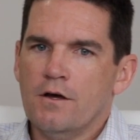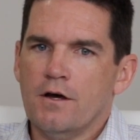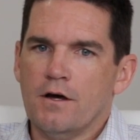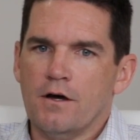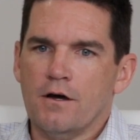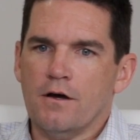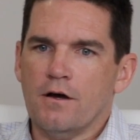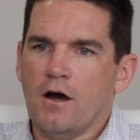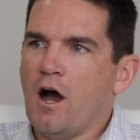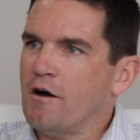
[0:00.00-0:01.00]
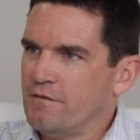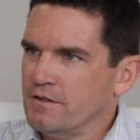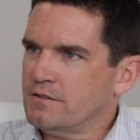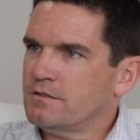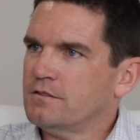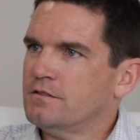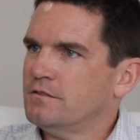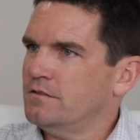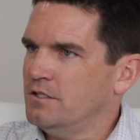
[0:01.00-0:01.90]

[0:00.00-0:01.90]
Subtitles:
office,